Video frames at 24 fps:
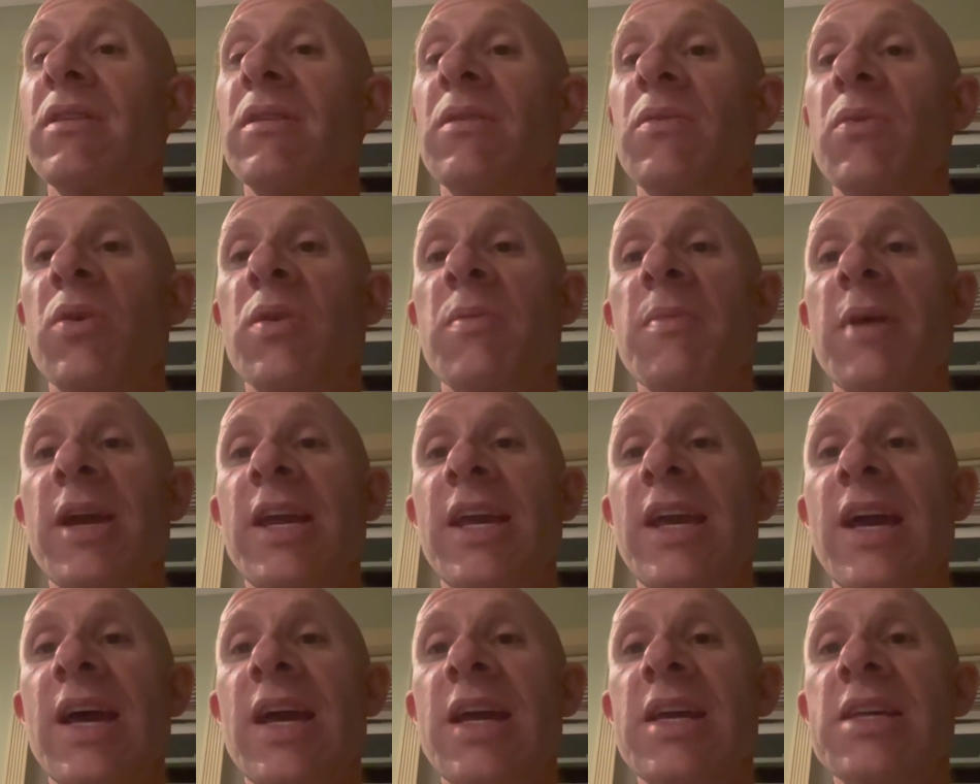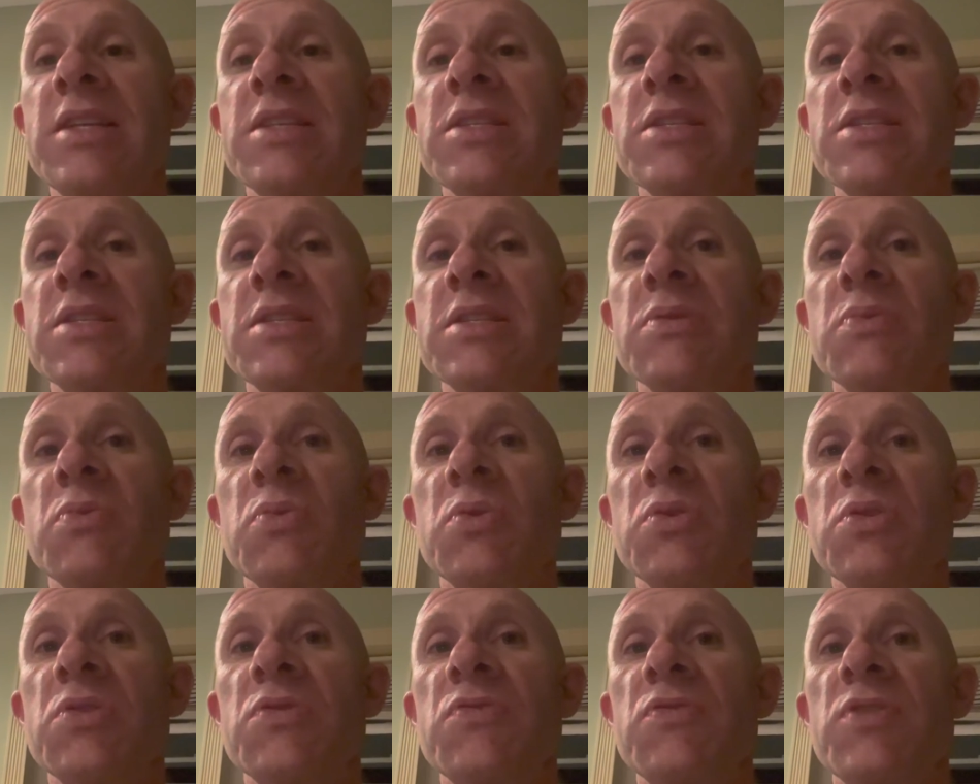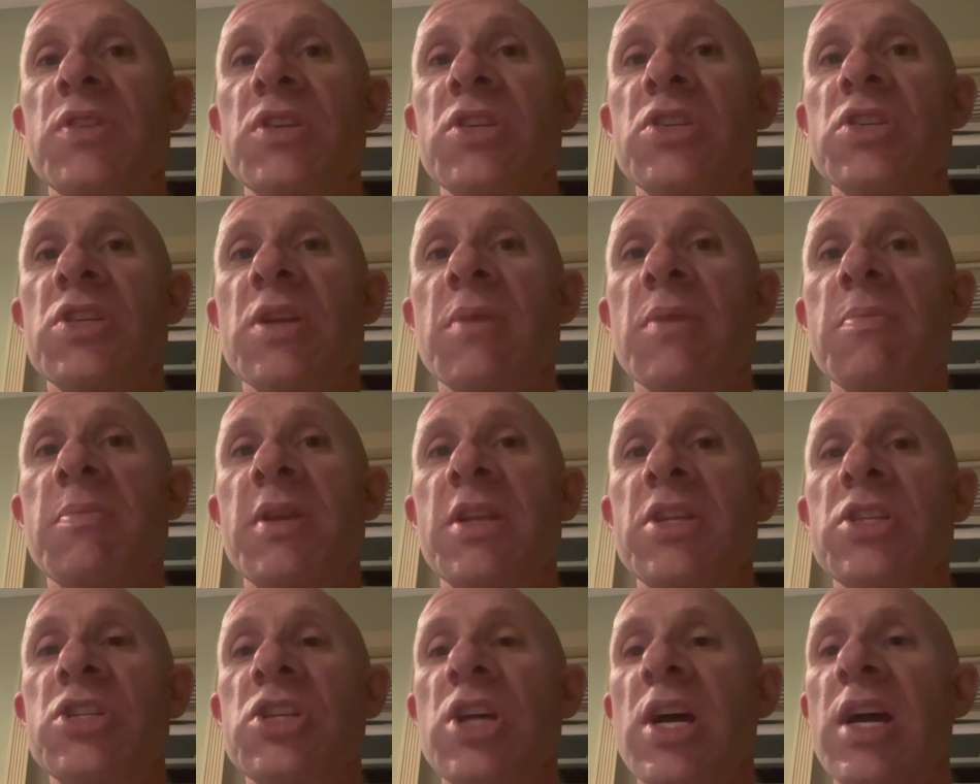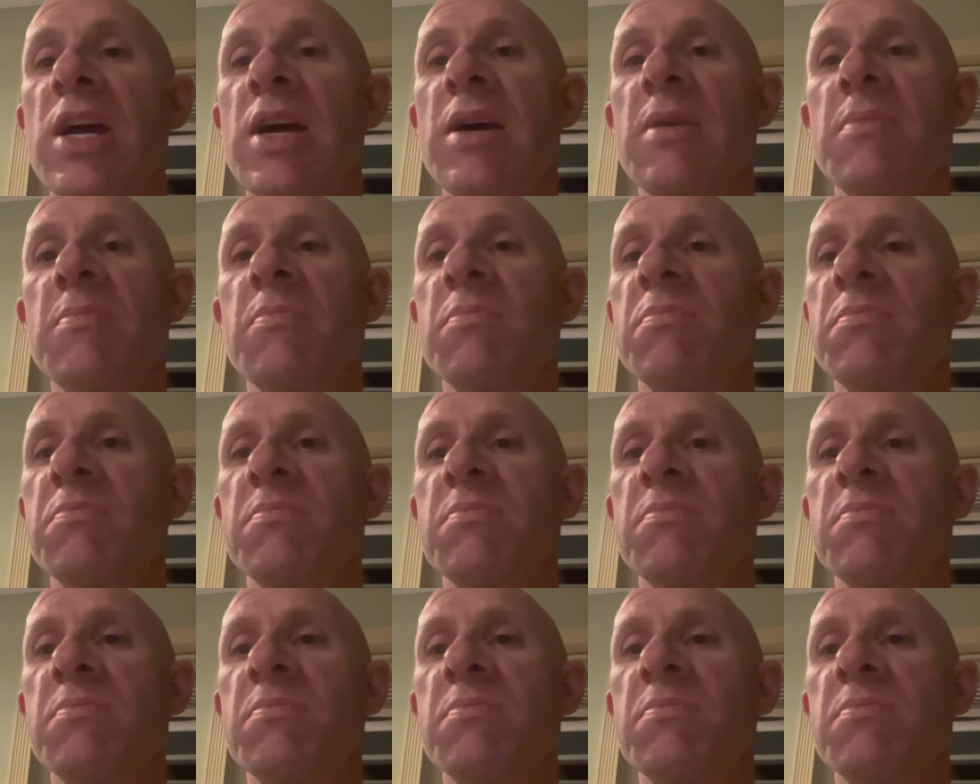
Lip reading: one of my guys was finished up at a job.